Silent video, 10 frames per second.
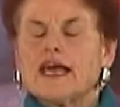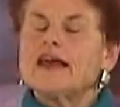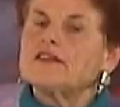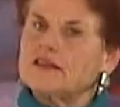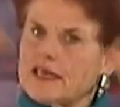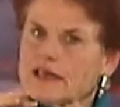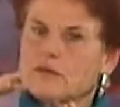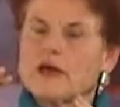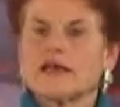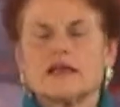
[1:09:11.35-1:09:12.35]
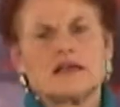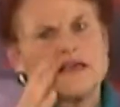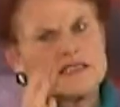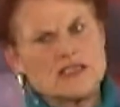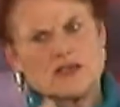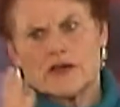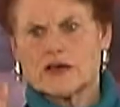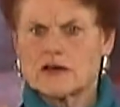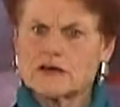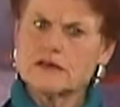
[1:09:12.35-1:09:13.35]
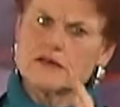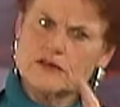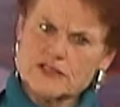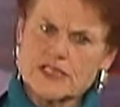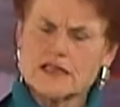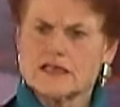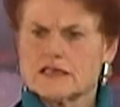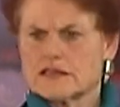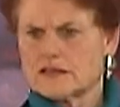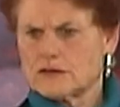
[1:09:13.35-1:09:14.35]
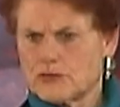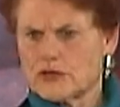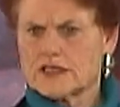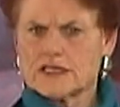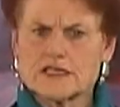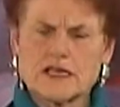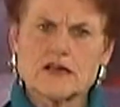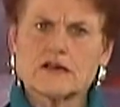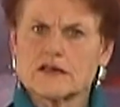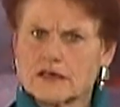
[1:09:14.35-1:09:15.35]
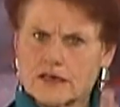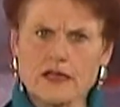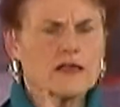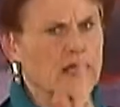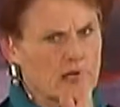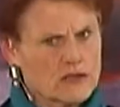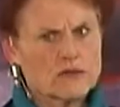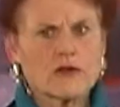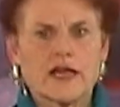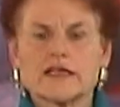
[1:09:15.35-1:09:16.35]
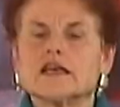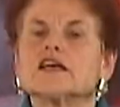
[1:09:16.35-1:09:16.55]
And then they come back in. I said, you know, I heard you say this and you put this there, and yeah, you're right.